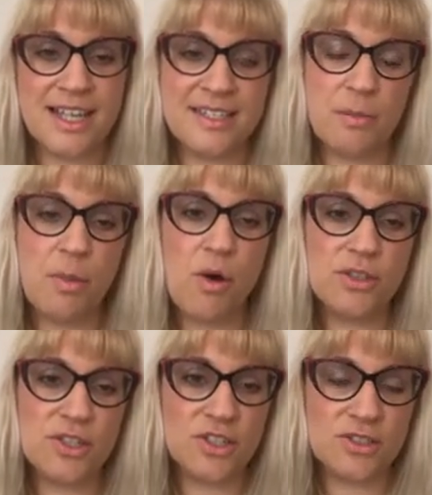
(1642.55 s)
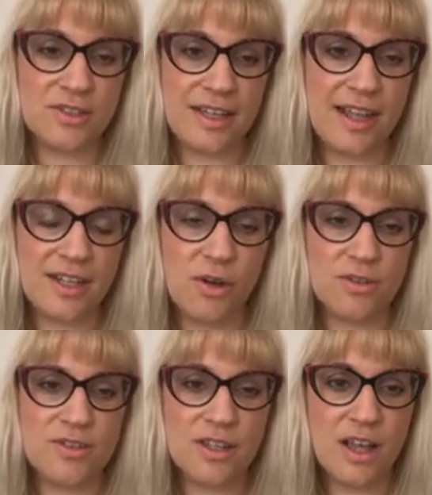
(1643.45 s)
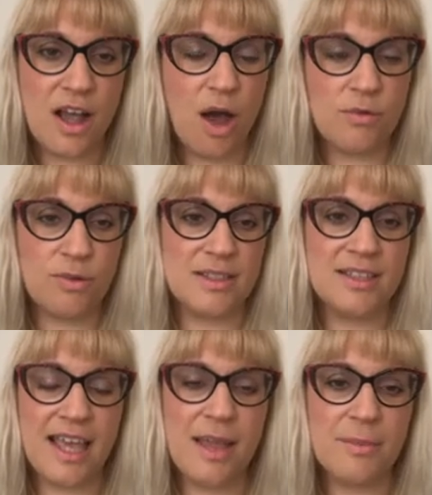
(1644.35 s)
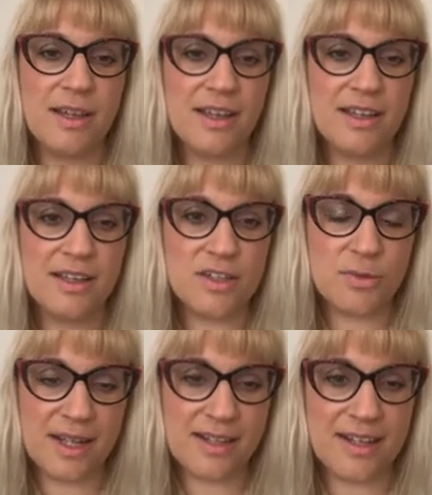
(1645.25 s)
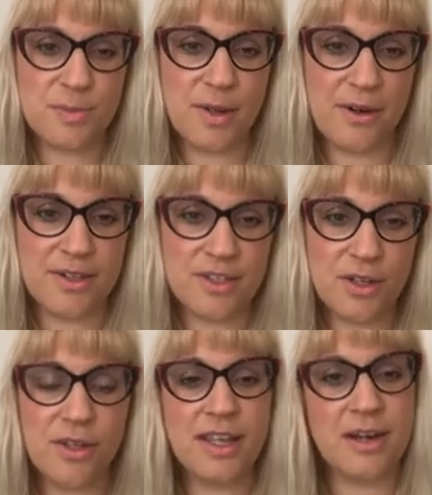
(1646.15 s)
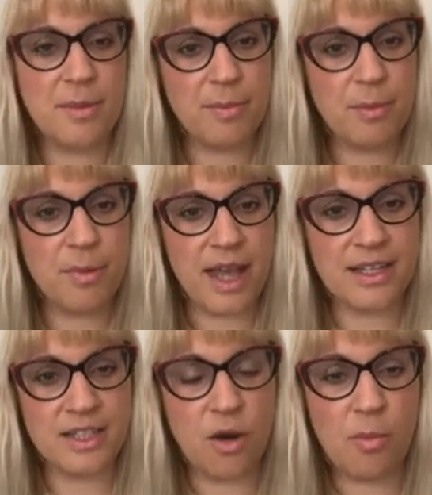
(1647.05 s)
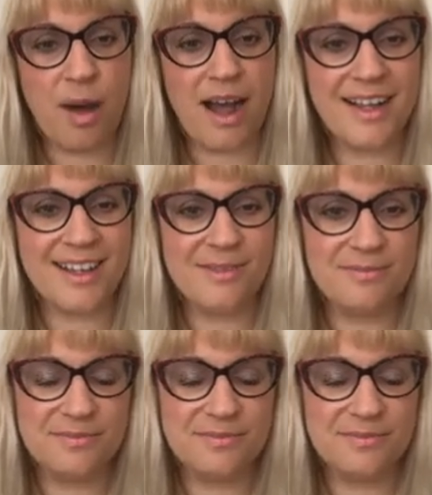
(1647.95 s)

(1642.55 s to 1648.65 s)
it's important just to take notes of what came during the experience so you can remember and go back.